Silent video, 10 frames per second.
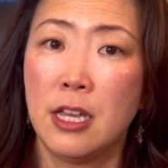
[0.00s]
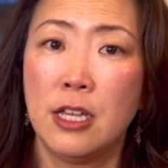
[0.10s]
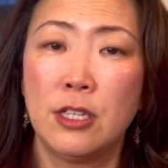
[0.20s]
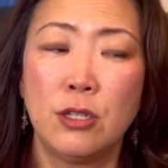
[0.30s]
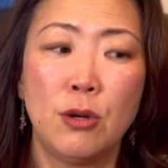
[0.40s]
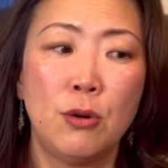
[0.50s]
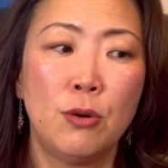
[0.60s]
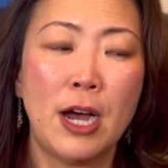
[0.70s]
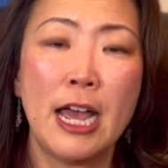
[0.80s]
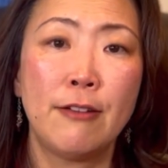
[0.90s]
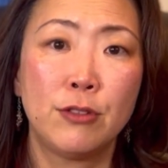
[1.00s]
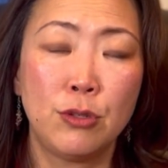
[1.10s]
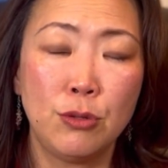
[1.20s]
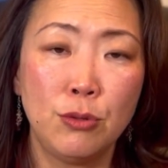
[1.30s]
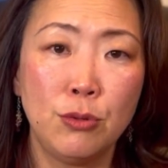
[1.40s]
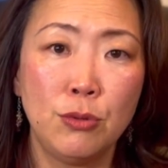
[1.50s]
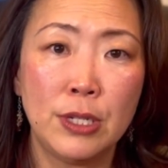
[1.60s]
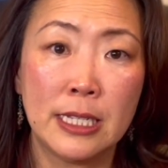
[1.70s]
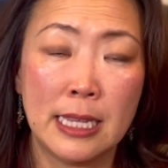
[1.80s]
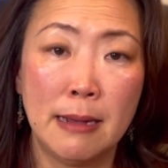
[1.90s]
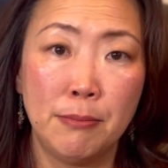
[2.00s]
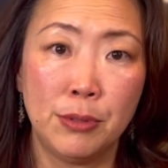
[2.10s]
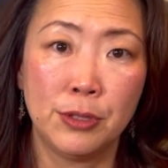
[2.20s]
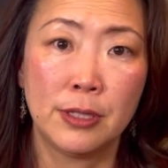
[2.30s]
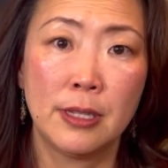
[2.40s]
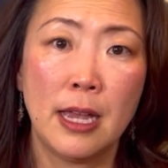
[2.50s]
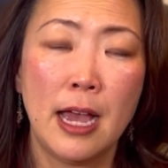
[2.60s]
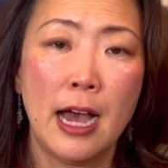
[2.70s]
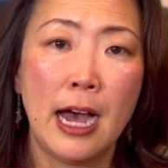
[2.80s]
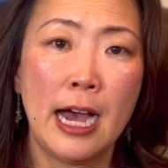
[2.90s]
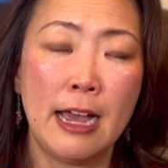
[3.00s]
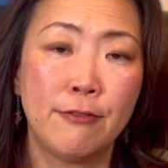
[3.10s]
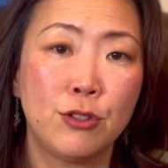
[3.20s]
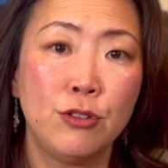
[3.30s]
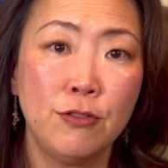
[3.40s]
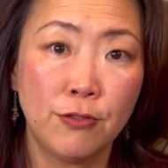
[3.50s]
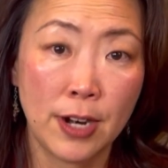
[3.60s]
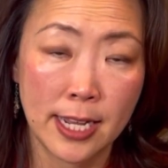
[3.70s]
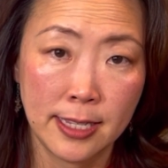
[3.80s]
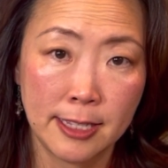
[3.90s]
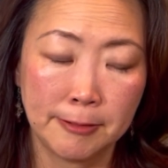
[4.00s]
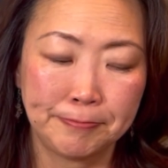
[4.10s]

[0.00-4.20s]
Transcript: So I have two examples. I have two friends.